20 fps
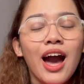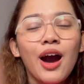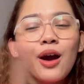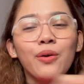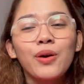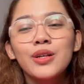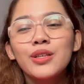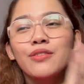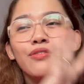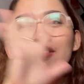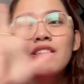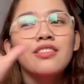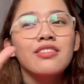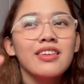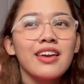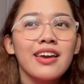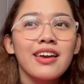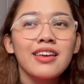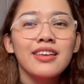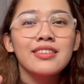One of the
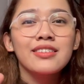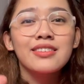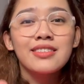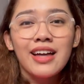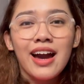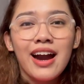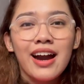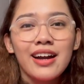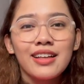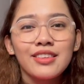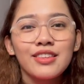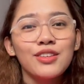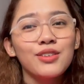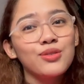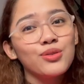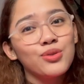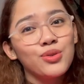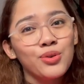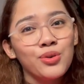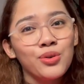things that you
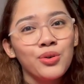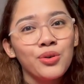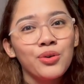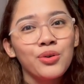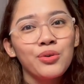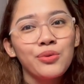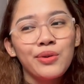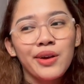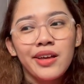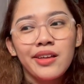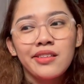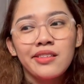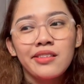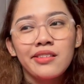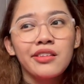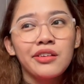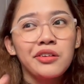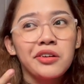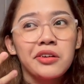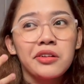do
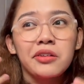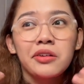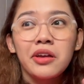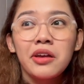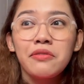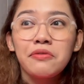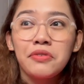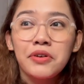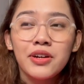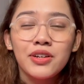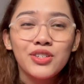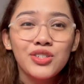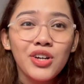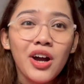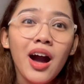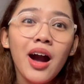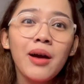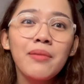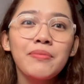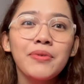when you're looking for a
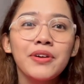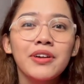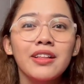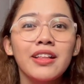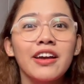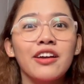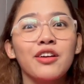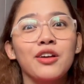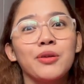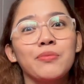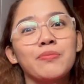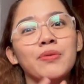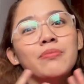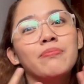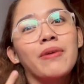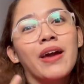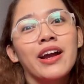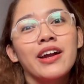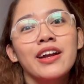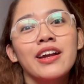job or like you're
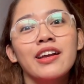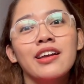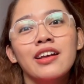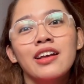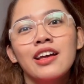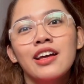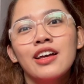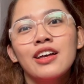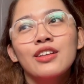preparing